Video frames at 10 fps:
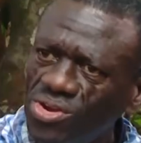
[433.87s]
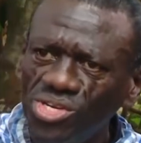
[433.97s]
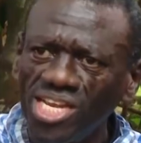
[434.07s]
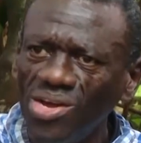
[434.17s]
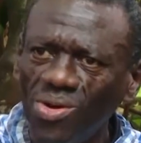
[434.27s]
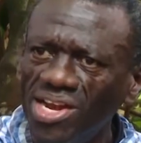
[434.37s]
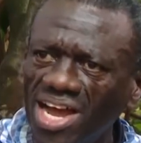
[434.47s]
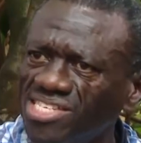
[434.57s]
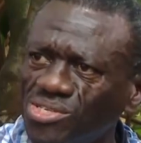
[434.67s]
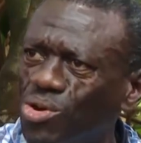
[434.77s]
anyone
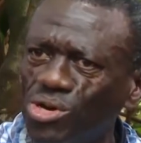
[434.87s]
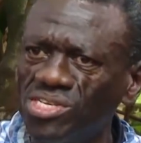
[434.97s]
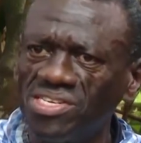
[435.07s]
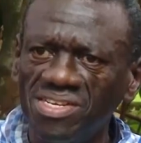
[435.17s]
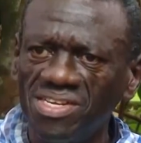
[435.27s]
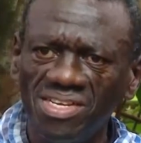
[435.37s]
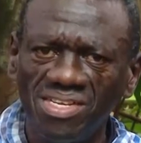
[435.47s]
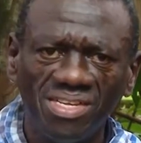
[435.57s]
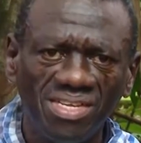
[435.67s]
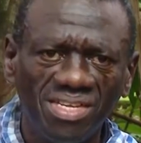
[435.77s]
has got
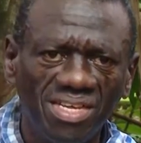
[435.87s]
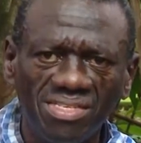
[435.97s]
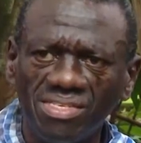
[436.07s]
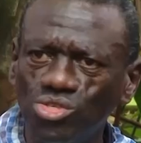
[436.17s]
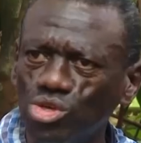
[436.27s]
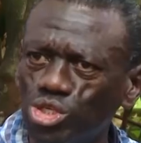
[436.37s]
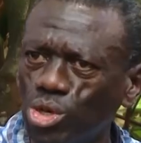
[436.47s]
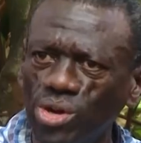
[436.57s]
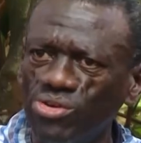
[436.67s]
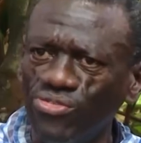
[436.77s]

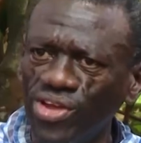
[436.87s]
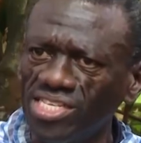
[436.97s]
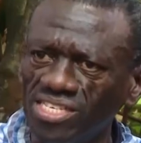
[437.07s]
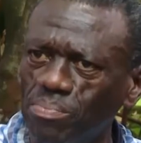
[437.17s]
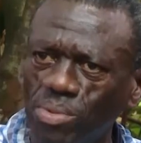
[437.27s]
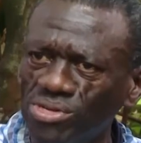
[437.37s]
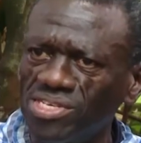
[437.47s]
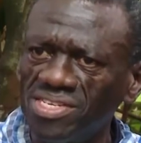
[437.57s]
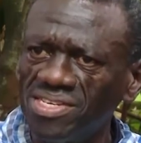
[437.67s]
social welfare support.